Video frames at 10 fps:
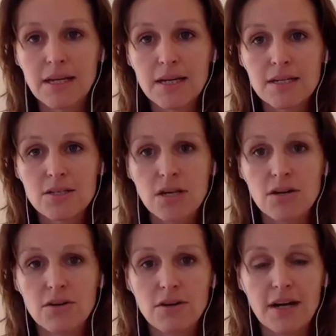
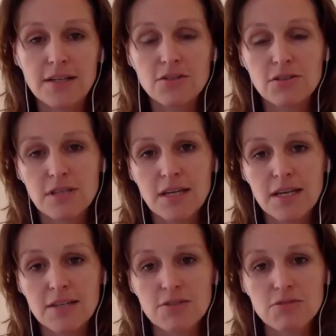So I do think
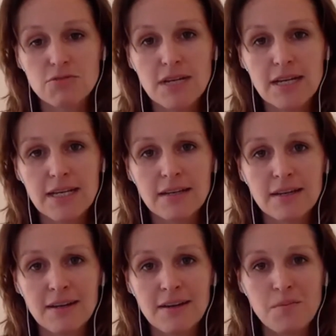it is really,
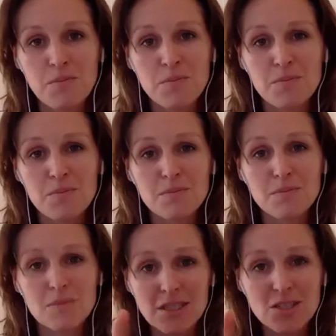
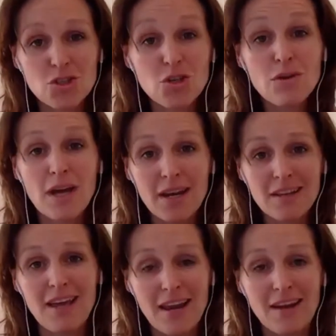this is you
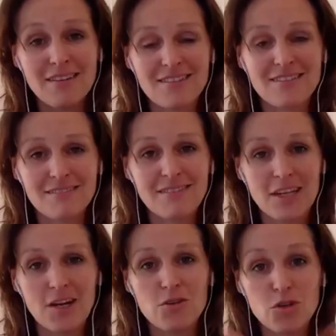and
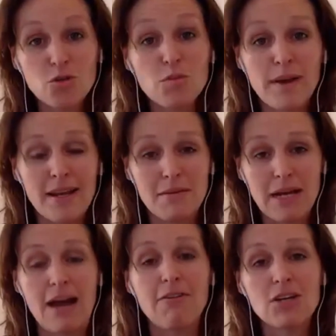you know, your
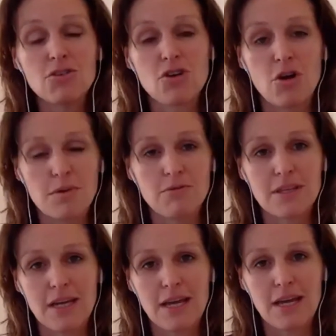pandemic. How are you coping
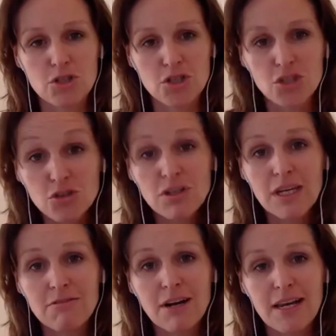with it, and what do you
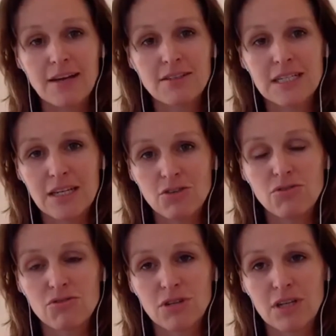need right now to get you
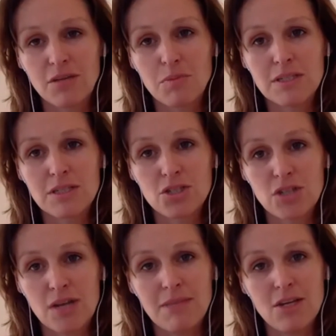through it in the best
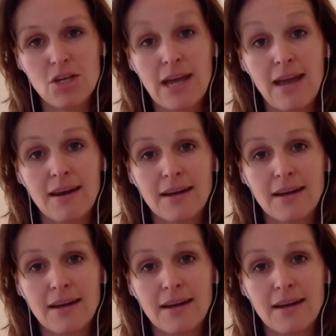shape that you can?